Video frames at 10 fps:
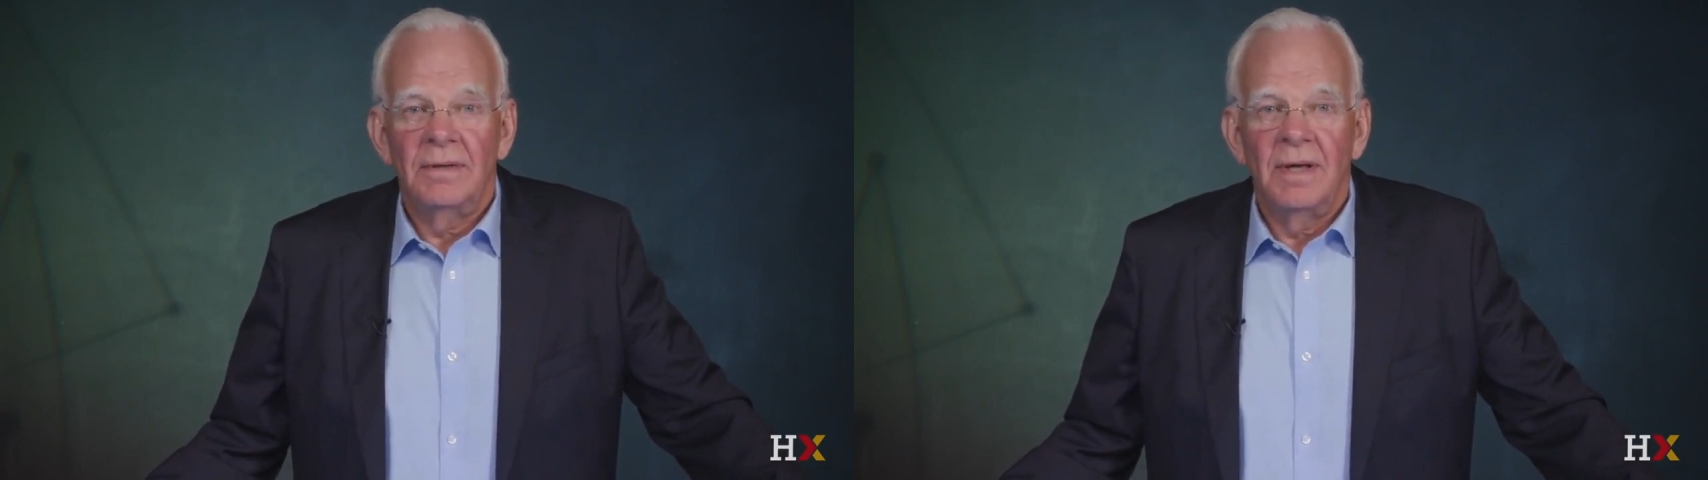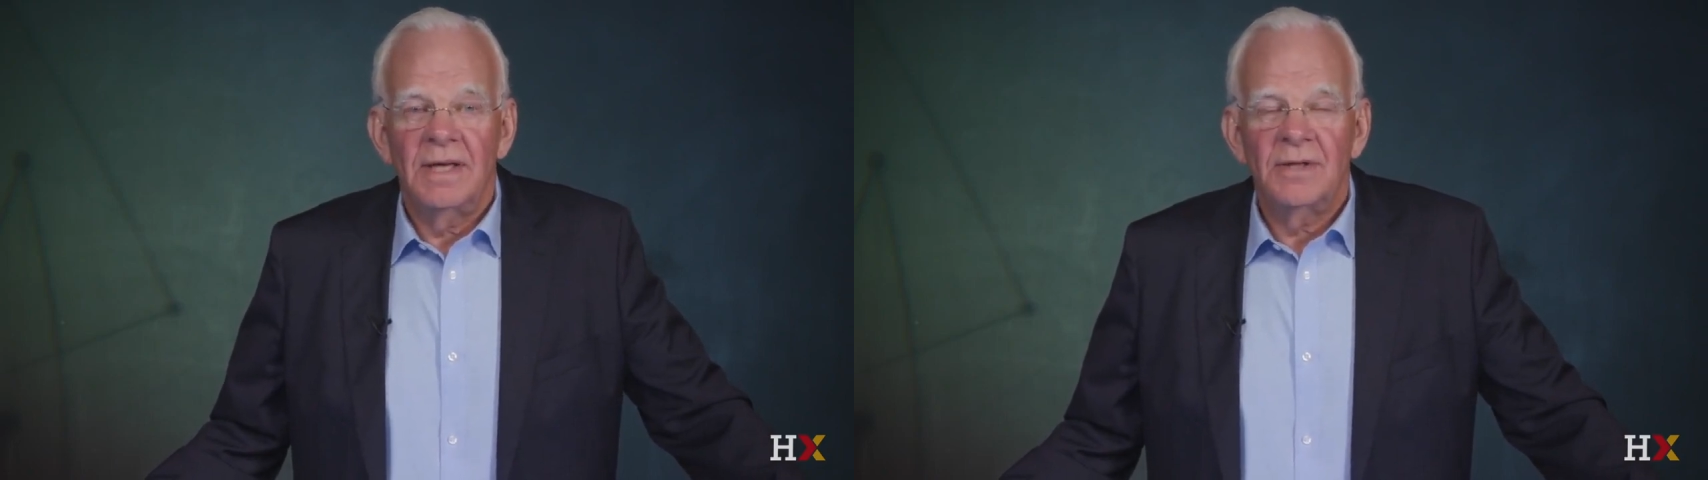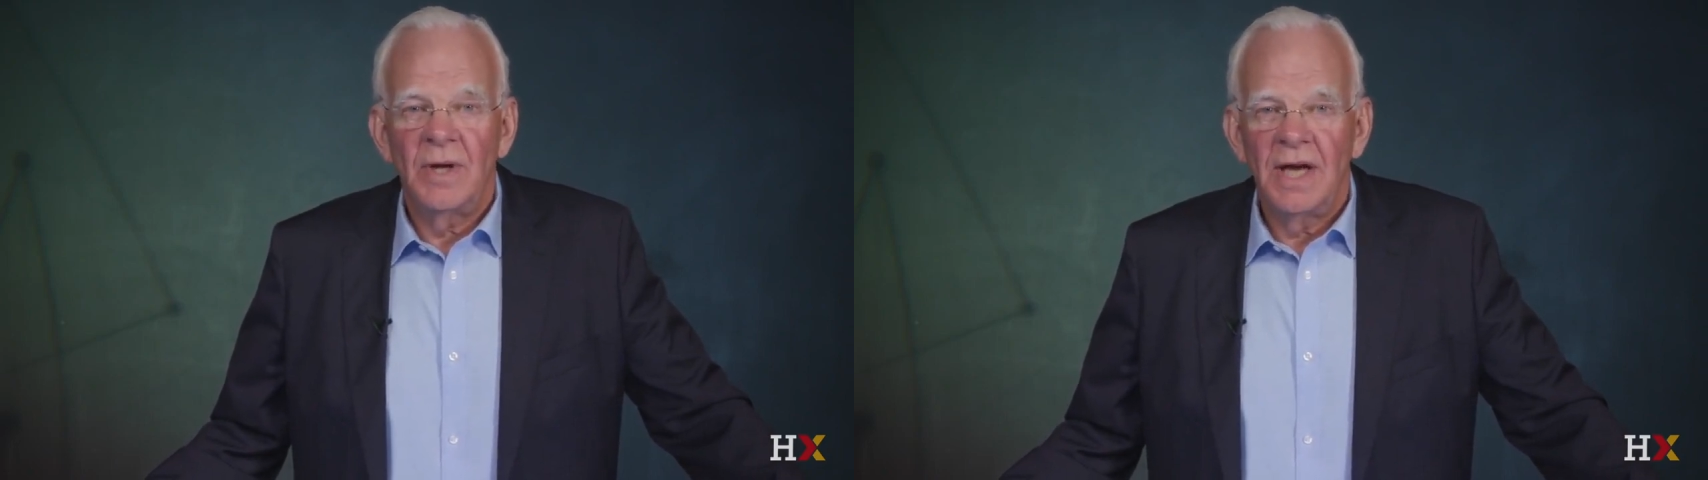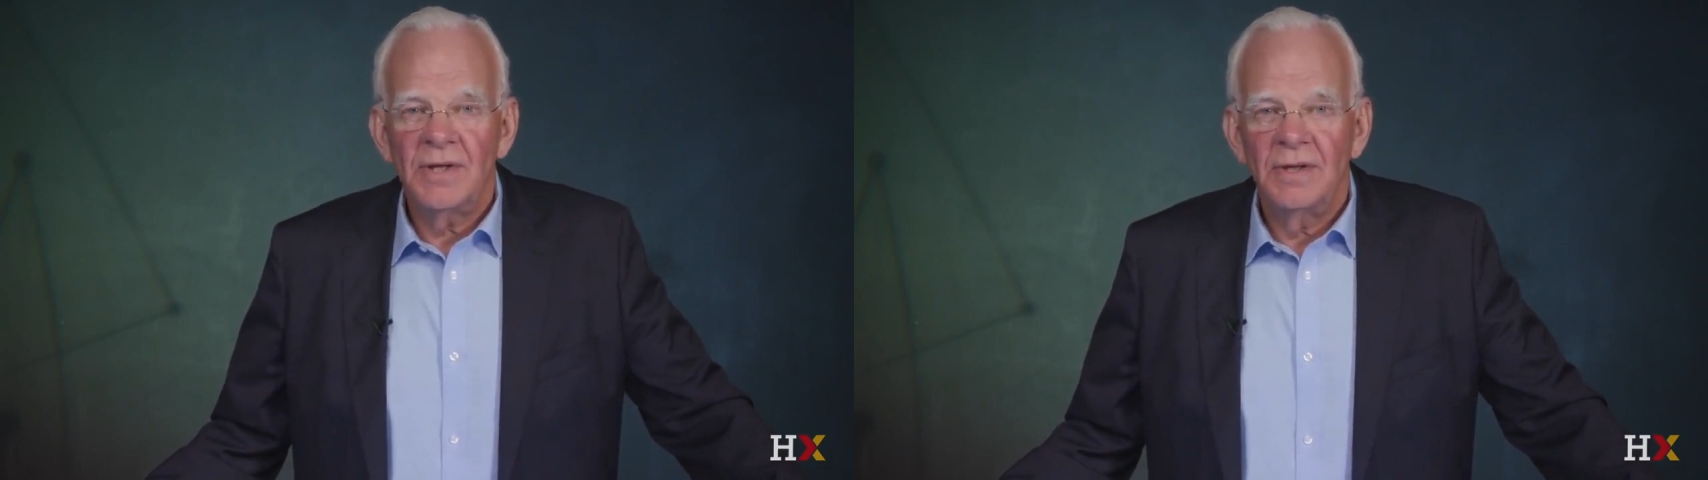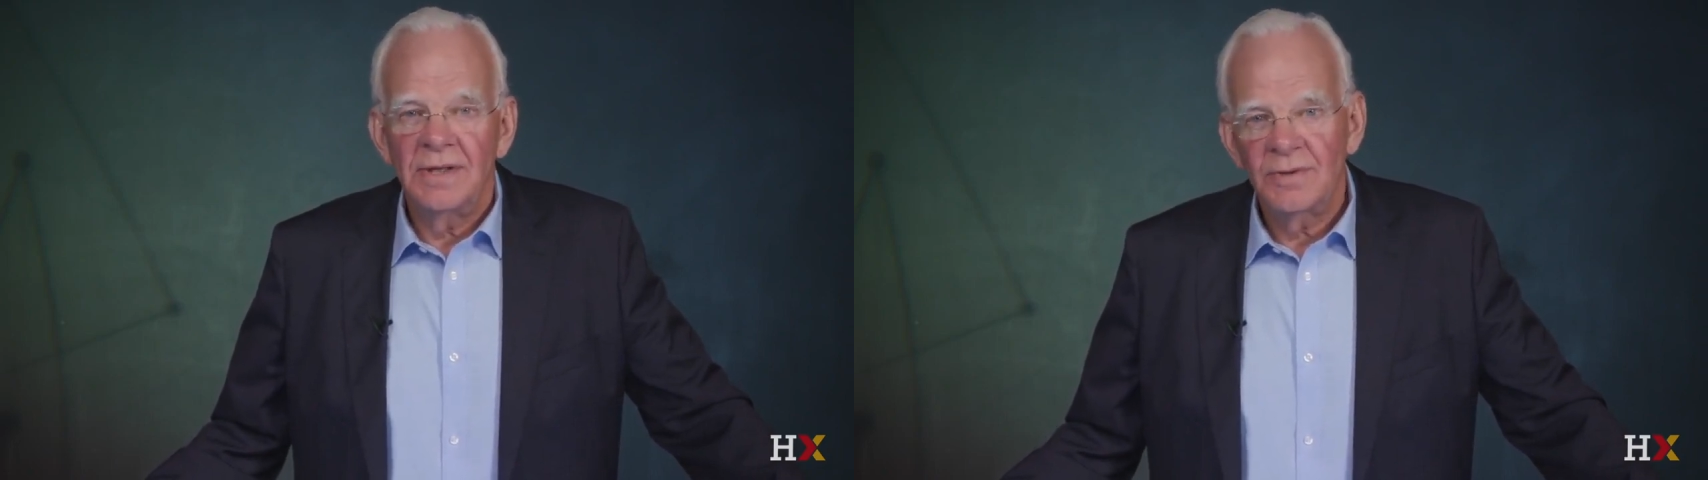
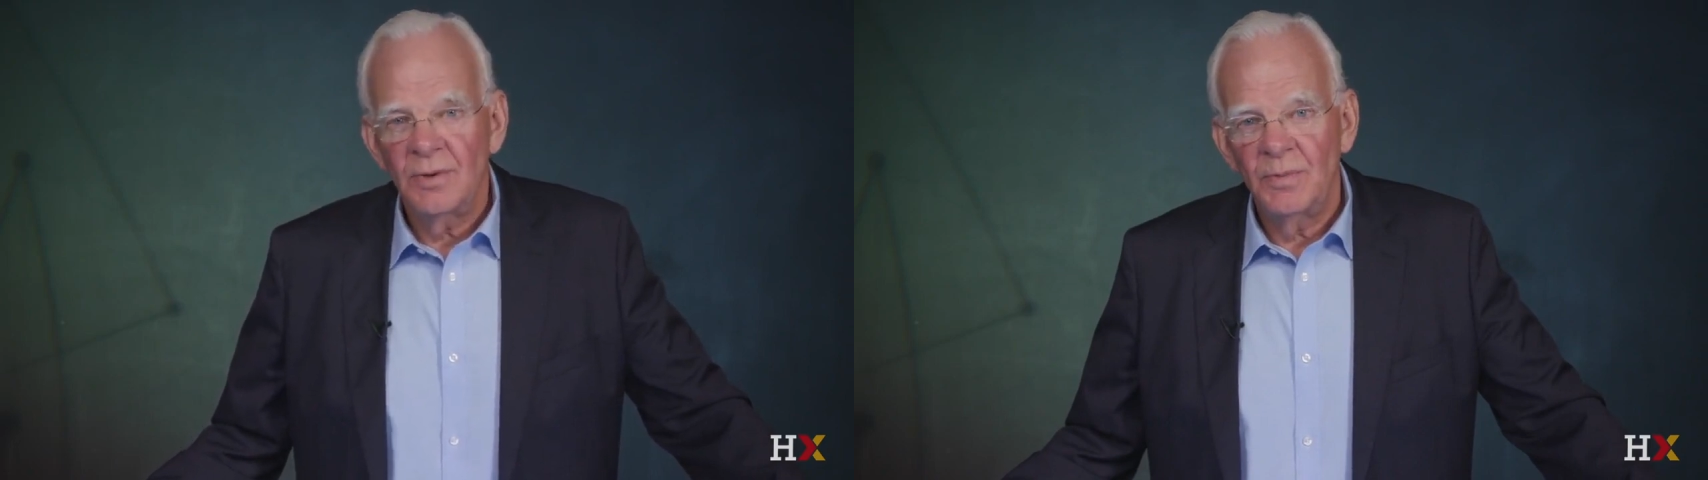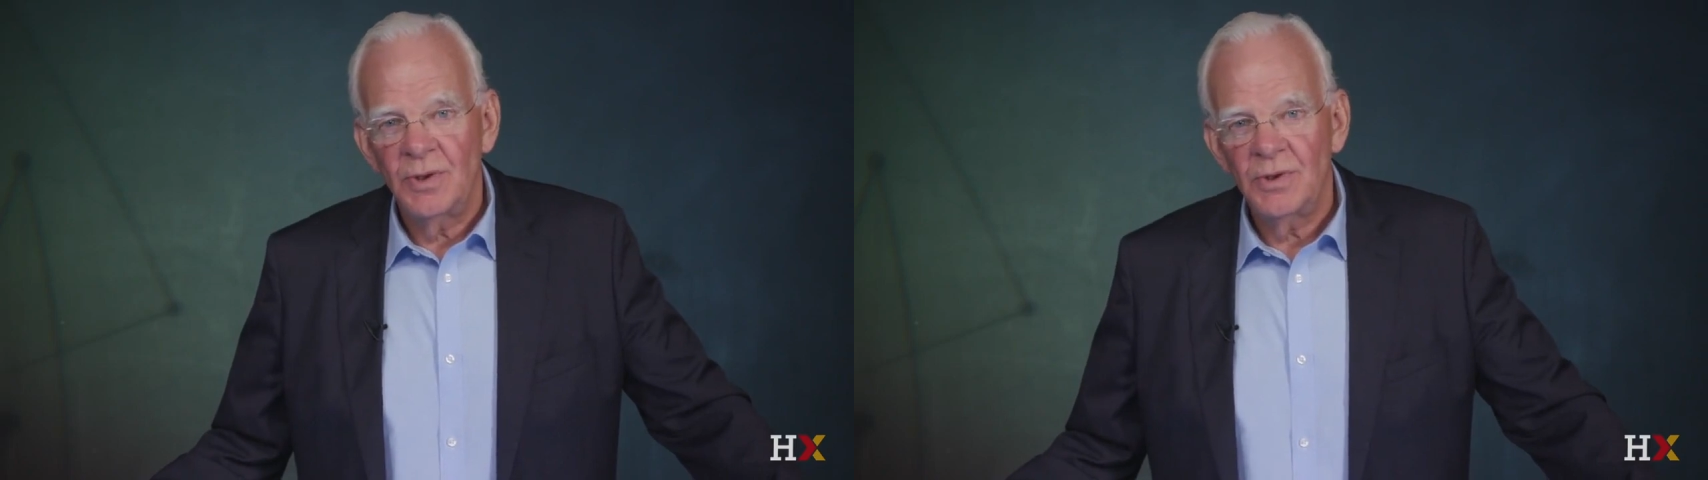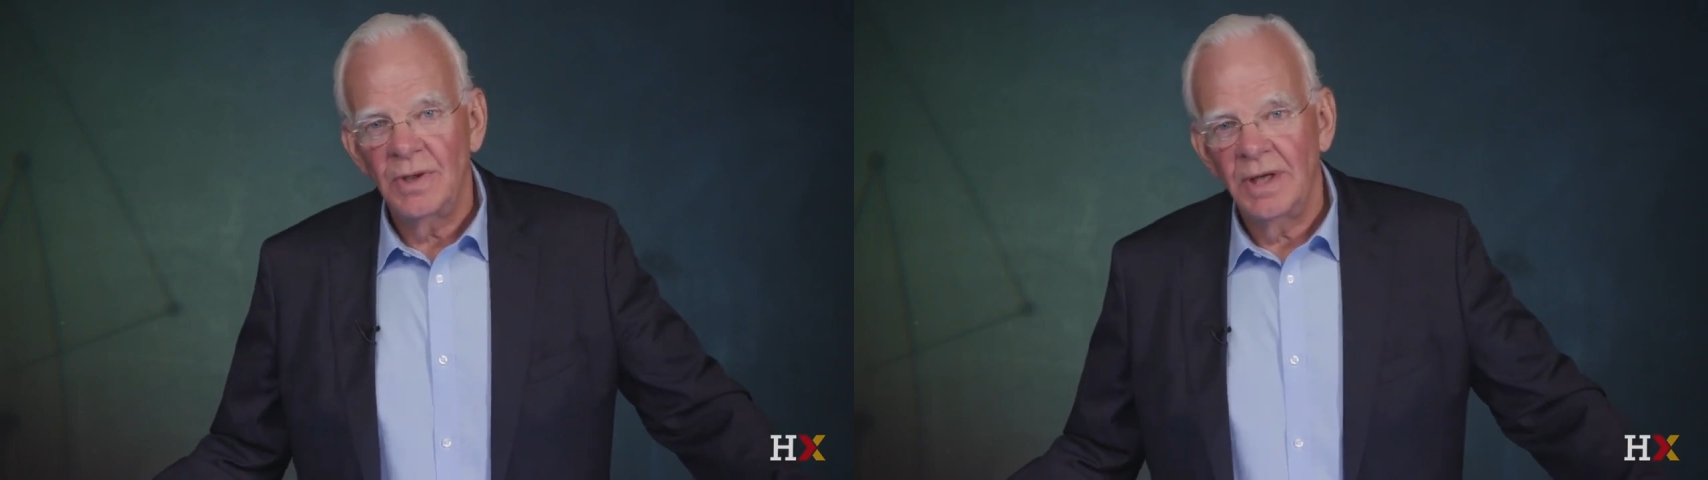extraction, distribution,